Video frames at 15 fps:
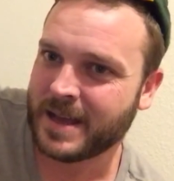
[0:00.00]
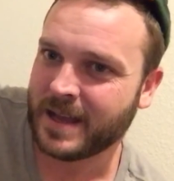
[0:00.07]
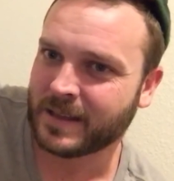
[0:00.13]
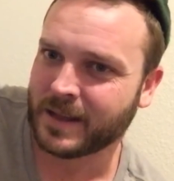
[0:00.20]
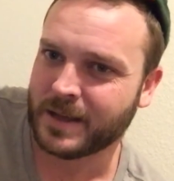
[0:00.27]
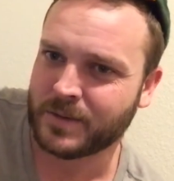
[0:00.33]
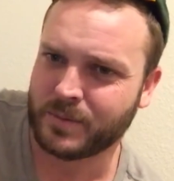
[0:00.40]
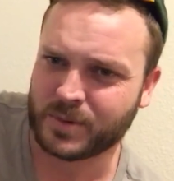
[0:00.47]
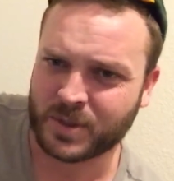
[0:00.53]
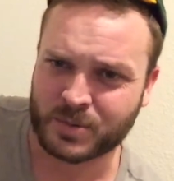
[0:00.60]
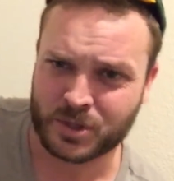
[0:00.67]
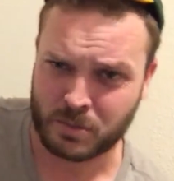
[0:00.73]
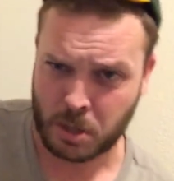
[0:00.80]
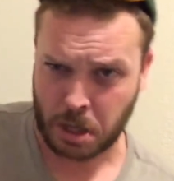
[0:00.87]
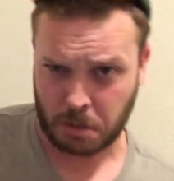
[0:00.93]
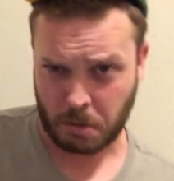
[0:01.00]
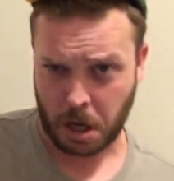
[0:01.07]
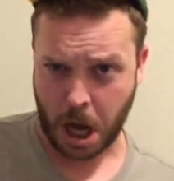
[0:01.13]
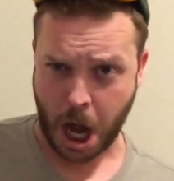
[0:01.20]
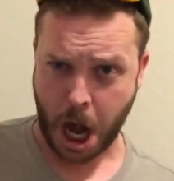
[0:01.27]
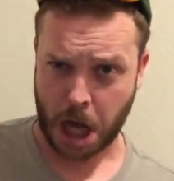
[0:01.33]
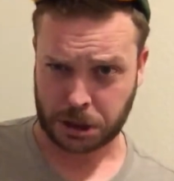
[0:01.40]
And someone's gonna be like,
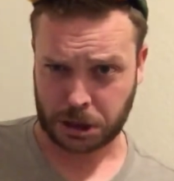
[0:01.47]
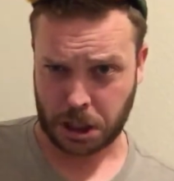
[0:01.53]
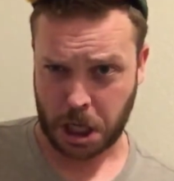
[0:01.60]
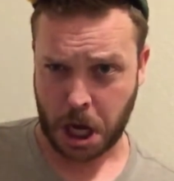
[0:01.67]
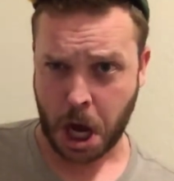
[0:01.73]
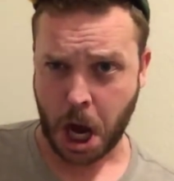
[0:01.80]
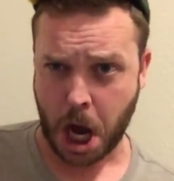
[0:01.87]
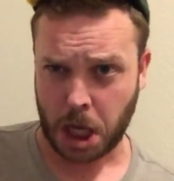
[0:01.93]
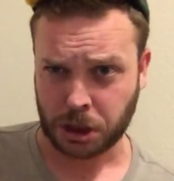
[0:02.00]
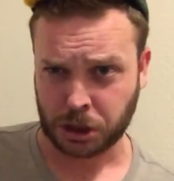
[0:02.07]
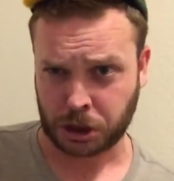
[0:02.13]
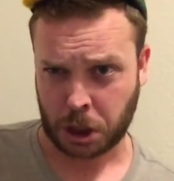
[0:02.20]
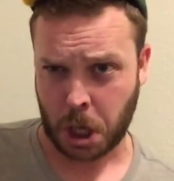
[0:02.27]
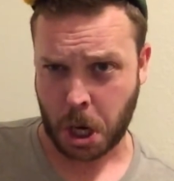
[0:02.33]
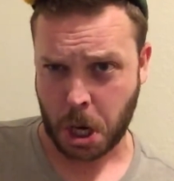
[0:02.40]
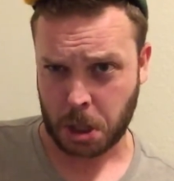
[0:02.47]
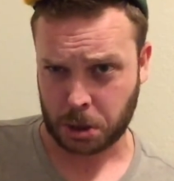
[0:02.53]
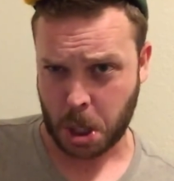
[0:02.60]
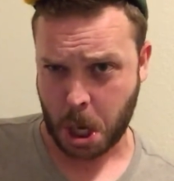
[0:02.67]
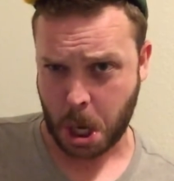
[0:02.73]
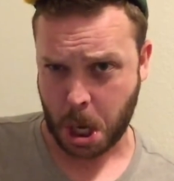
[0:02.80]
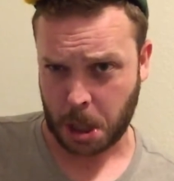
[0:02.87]
"Well, actually, Hans
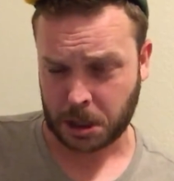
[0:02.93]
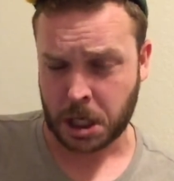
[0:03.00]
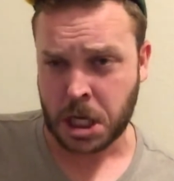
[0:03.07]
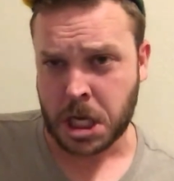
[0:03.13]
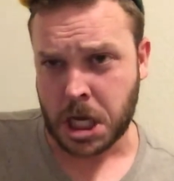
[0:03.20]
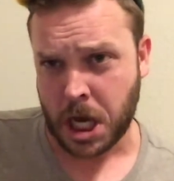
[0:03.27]
Kordal